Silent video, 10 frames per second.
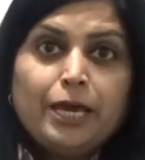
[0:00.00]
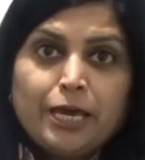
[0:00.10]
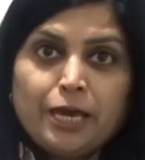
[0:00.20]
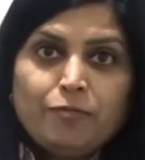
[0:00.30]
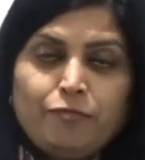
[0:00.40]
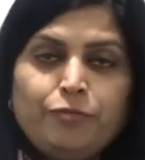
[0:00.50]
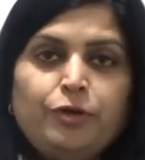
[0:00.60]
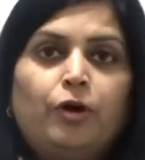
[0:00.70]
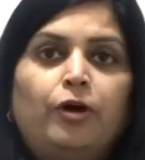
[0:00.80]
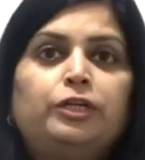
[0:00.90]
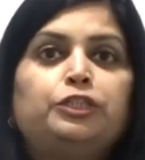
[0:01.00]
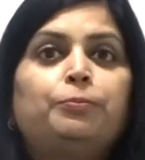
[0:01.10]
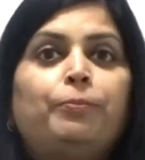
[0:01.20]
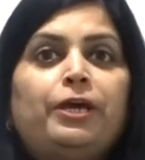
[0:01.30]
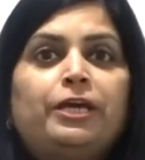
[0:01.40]
If your
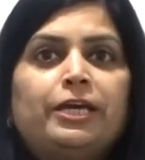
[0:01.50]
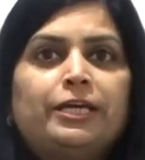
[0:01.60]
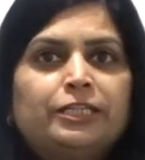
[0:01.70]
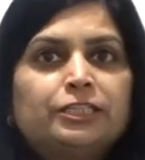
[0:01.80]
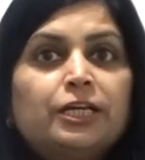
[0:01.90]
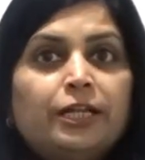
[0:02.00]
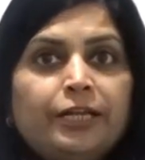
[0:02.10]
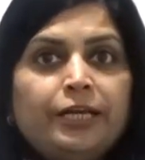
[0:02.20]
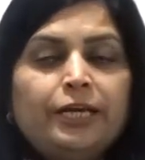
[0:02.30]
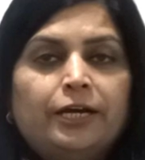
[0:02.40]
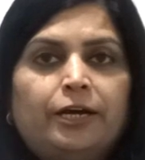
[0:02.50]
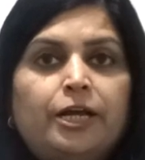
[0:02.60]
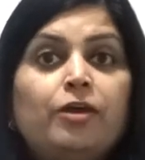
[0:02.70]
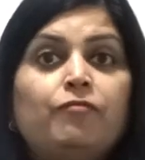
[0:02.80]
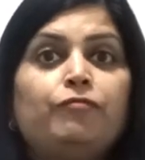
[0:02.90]
speaking is clear,
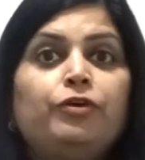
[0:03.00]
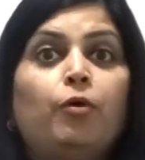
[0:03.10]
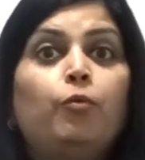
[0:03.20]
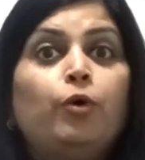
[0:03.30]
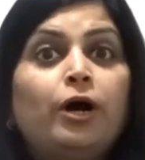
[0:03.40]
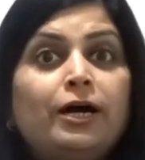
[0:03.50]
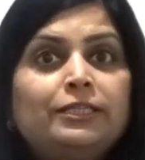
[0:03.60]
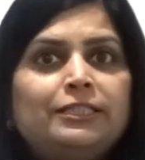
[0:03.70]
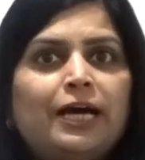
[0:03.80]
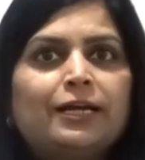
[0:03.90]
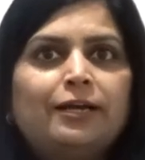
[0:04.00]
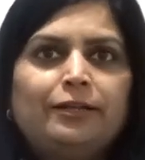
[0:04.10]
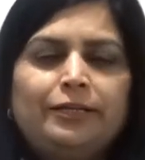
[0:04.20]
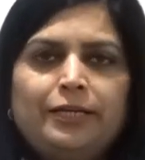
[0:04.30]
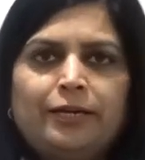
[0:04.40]
if your words are
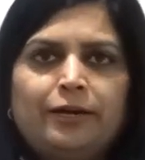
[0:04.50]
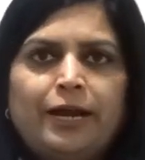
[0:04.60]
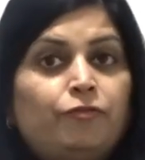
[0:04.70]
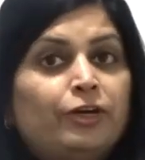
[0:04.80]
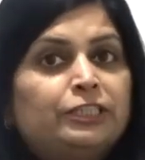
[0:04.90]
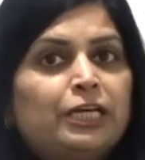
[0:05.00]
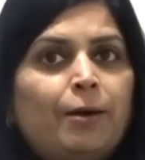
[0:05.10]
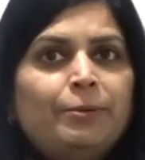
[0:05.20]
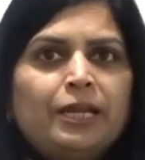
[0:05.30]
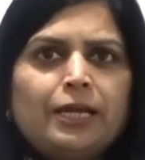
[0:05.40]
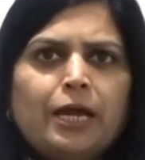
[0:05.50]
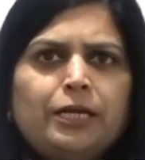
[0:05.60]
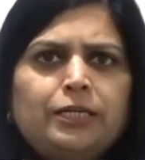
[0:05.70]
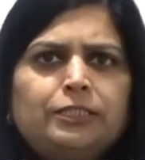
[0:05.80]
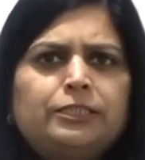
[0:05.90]
clear, if examiner
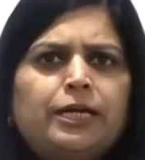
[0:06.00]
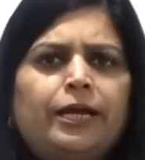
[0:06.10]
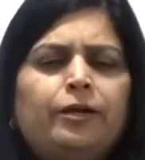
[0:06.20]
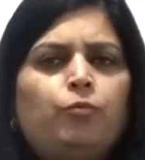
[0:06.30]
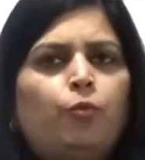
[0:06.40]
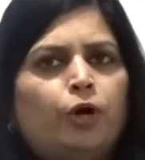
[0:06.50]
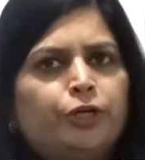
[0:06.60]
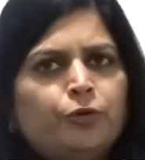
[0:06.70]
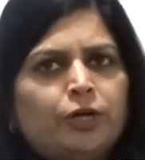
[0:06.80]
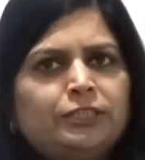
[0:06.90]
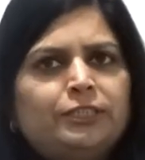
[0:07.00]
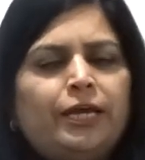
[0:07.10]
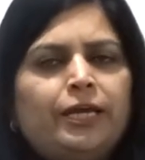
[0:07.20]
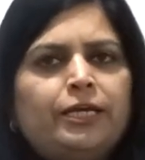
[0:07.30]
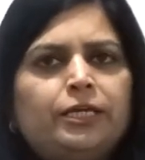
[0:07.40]
can understand what you are
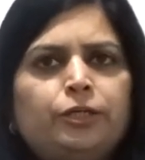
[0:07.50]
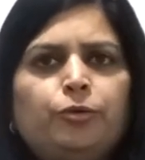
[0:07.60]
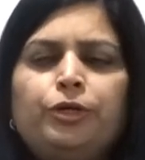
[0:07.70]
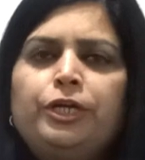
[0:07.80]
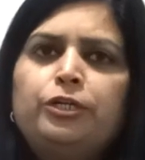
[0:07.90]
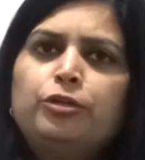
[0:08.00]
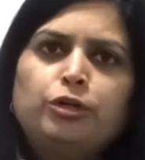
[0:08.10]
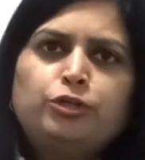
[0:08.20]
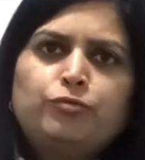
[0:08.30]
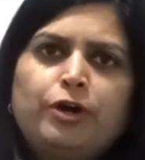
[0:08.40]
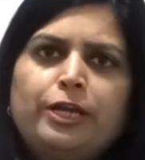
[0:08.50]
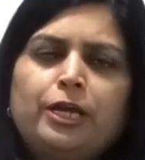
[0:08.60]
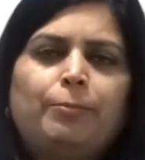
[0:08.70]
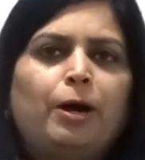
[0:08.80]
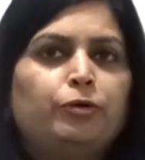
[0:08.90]
saying, you need not to worry
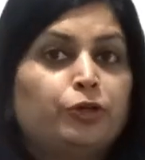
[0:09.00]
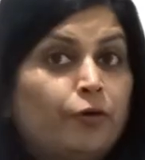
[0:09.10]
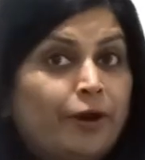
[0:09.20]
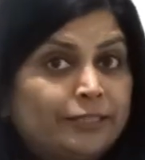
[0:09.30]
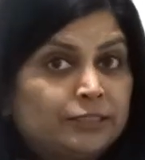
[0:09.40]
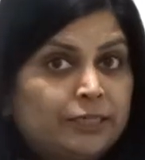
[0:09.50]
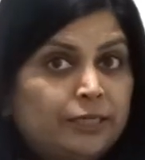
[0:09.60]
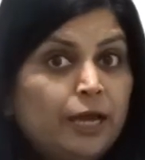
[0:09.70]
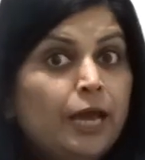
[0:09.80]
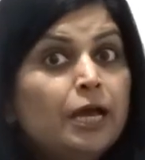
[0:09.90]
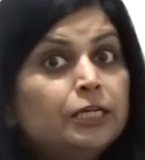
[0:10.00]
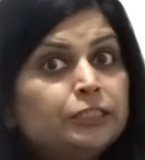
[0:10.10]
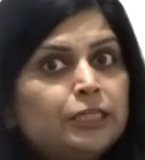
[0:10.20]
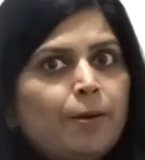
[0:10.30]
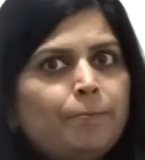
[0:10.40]
about your accent.
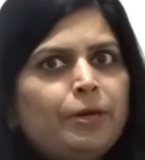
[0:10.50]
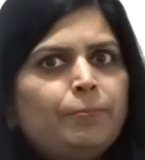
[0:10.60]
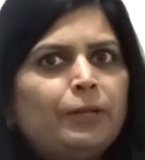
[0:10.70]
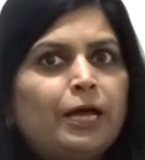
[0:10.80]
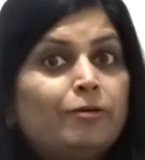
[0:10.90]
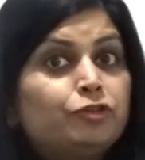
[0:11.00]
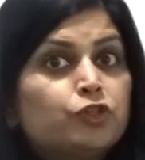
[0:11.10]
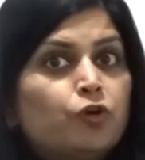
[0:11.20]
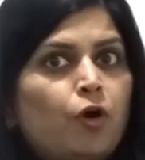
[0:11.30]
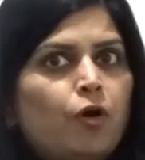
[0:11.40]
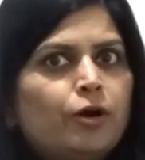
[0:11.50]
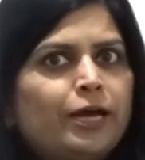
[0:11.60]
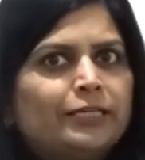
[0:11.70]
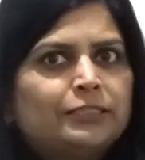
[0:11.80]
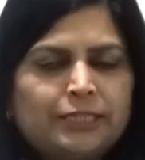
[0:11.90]
Some people have strong
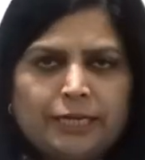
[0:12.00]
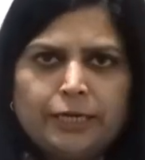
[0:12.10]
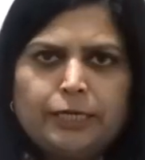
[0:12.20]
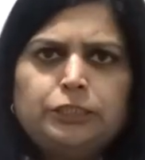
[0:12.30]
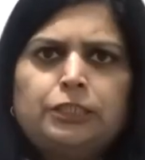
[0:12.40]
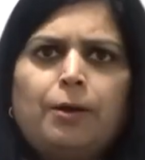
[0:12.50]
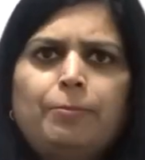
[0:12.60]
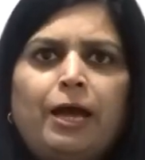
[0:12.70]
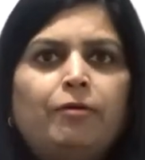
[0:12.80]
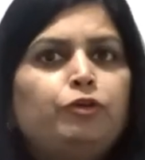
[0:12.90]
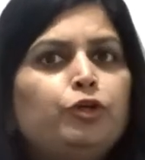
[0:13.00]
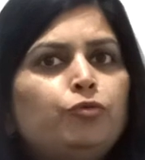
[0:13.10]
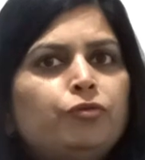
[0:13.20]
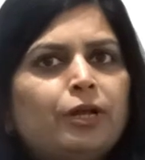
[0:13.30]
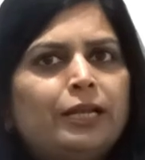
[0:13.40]
accent and some have
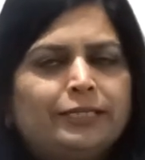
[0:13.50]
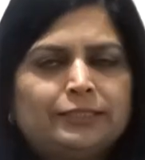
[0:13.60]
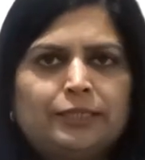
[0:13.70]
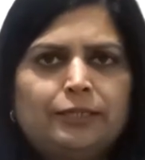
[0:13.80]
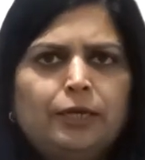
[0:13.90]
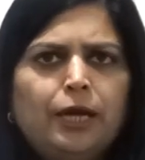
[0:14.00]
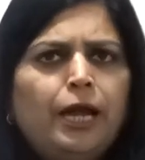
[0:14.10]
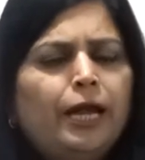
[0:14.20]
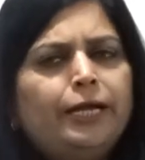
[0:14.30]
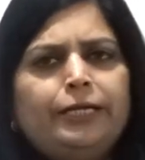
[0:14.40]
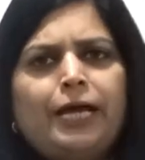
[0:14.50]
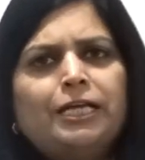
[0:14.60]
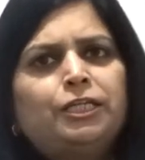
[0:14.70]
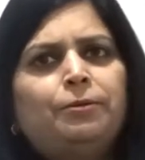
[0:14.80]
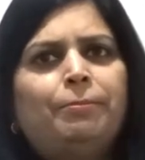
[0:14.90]
neutral accent. It
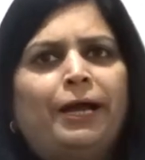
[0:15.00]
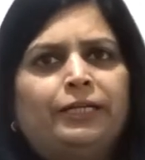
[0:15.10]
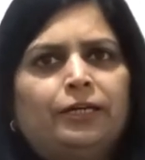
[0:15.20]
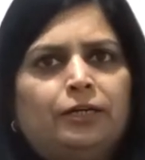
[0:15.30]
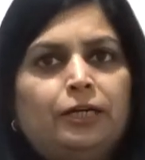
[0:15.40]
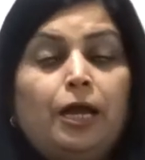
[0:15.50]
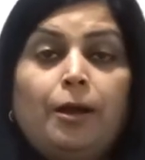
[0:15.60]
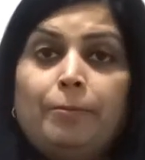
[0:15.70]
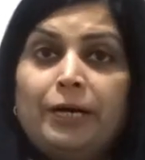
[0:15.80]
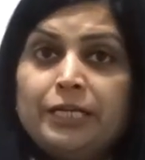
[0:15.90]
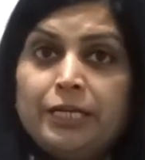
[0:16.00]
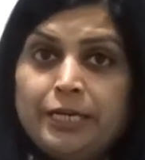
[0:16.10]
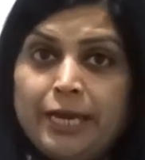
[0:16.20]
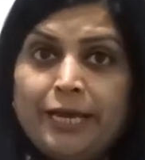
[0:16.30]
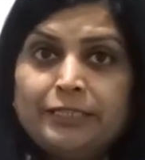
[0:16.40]
doesn't matter. But
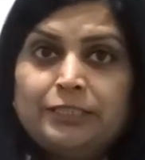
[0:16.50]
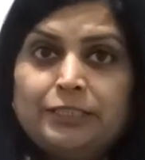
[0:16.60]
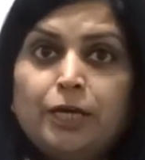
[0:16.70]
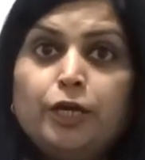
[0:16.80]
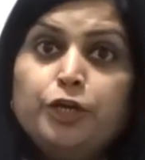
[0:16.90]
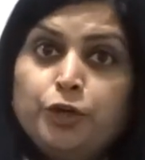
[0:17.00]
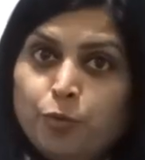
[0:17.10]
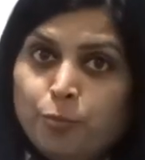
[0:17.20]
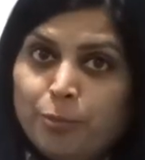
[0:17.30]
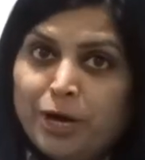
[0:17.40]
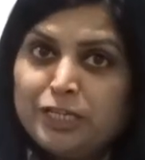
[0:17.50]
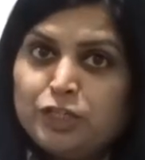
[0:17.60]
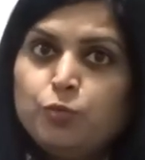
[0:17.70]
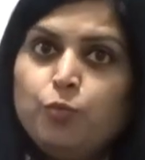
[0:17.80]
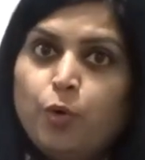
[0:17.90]
yes, you
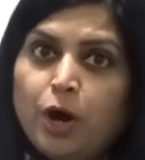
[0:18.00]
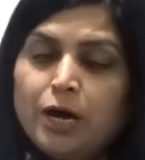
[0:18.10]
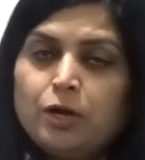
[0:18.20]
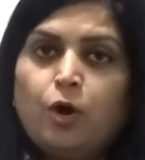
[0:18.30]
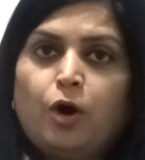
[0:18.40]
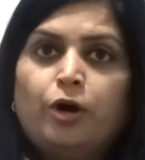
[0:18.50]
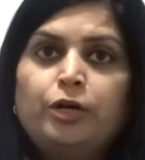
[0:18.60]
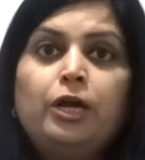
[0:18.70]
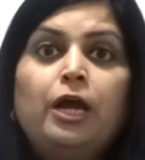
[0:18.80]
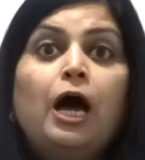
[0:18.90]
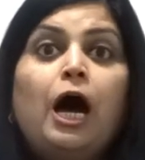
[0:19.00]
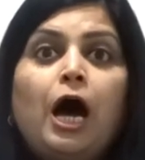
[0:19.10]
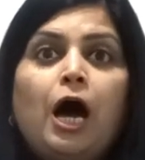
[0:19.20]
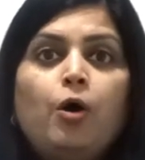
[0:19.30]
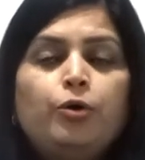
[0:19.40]
must work on
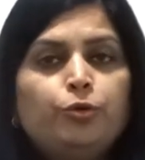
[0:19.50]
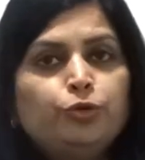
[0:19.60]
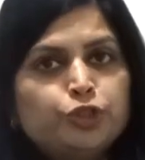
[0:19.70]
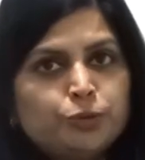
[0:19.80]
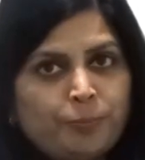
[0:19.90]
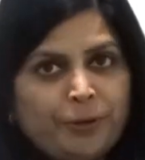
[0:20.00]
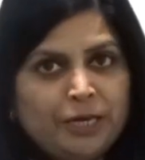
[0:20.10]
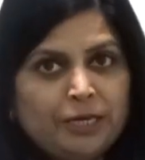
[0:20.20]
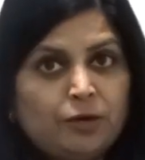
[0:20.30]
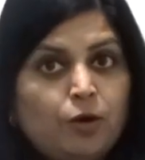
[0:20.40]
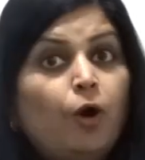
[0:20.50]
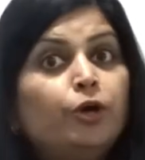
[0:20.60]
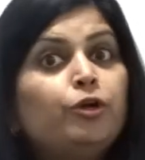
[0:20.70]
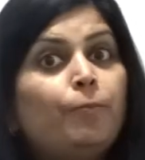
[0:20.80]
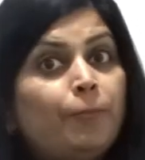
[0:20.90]
how you speak,
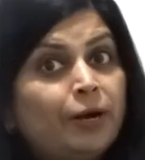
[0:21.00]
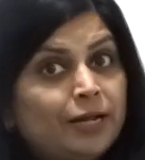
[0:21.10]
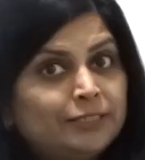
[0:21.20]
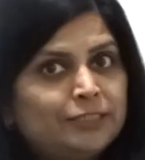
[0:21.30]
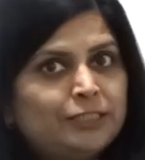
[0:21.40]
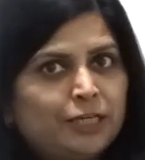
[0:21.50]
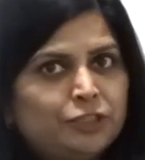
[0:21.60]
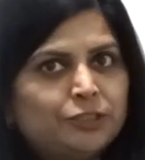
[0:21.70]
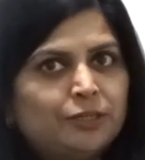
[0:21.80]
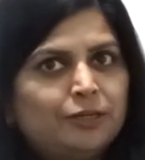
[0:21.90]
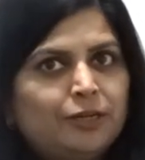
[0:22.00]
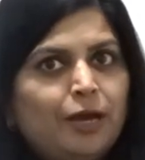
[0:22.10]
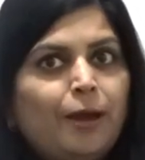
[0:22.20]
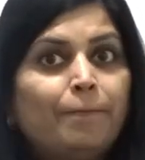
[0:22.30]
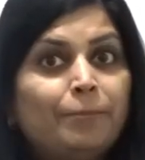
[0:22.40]
on your pronunciation.
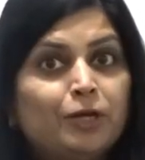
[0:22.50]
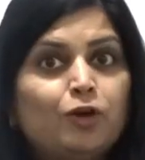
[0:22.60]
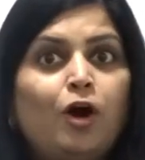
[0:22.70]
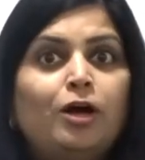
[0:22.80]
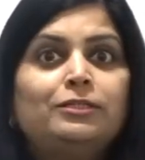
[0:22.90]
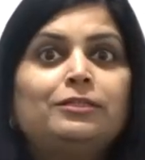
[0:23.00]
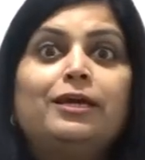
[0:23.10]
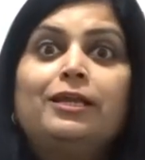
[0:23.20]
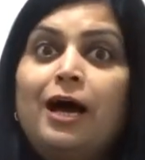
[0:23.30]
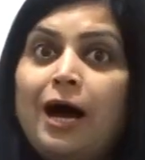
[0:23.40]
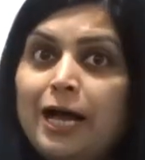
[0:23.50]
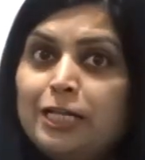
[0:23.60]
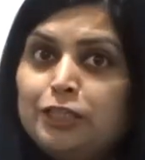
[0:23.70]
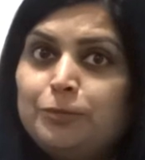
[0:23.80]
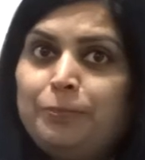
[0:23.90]
Because in
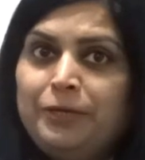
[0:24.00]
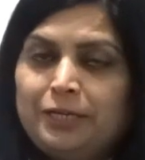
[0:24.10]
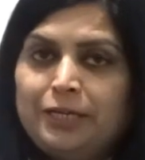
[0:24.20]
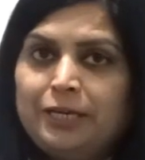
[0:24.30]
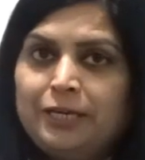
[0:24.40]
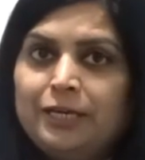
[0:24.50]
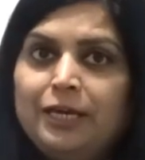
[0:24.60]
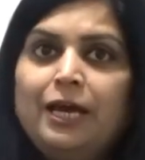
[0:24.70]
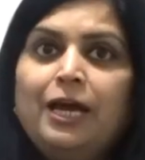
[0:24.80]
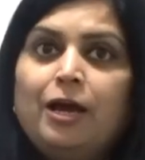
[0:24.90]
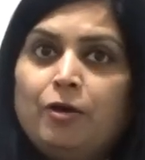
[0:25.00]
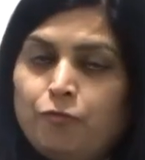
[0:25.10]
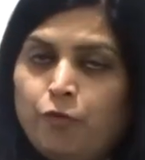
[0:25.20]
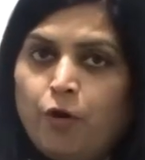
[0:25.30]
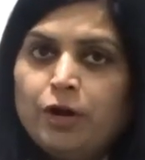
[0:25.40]
our speaking,
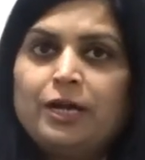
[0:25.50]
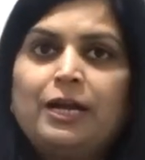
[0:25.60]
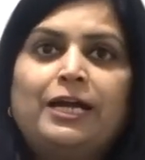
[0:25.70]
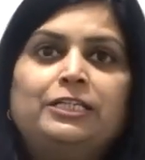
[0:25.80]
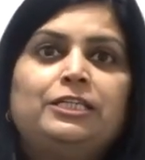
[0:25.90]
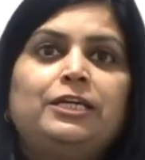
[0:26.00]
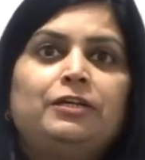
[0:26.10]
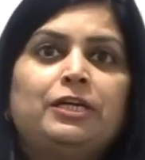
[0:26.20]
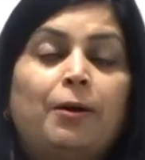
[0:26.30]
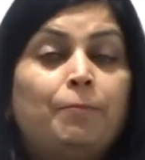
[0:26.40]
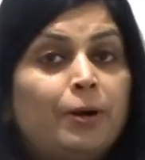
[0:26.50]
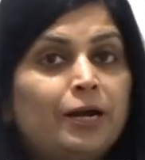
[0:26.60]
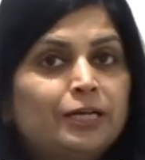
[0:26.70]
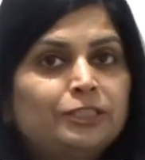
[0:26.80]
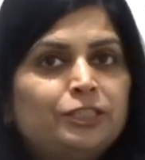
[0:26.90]
four criteria,
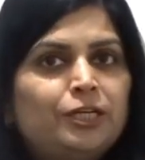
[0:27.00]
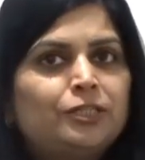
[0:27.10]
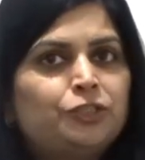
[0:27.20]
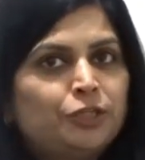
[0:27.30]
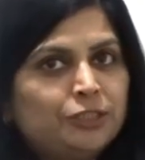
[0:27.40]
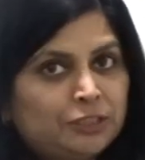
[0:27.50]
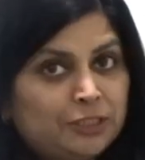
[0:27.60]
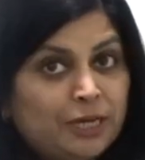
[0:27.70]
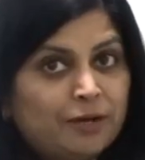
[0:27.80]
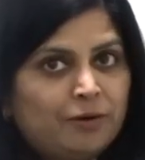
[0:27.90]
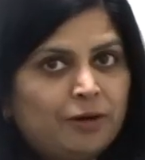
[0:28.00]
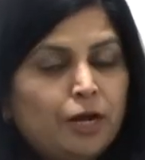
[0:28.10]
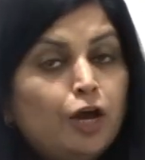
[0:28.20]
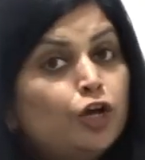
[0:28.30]
pronunciation is there.